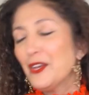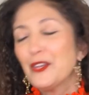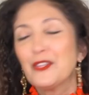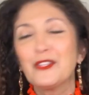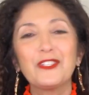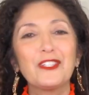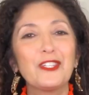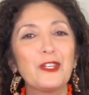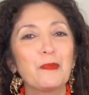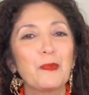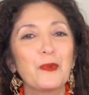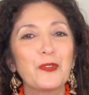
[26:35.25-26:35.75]

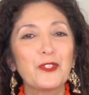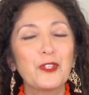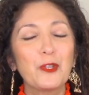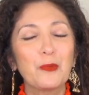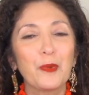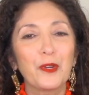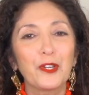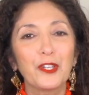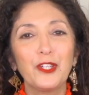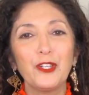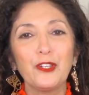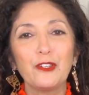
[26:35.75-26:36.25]
Super,
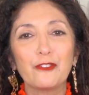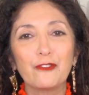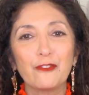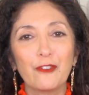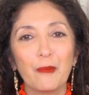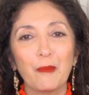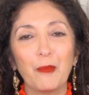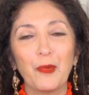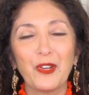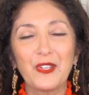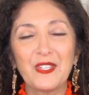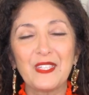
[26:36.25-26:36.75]
super cute
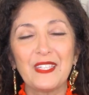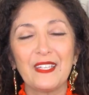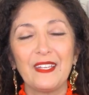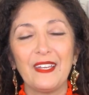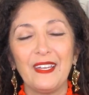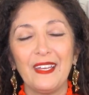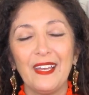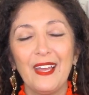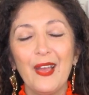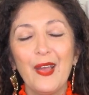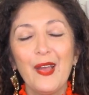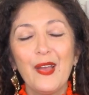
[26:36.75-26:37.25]
from
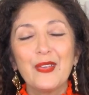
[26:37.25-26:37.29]
Merci.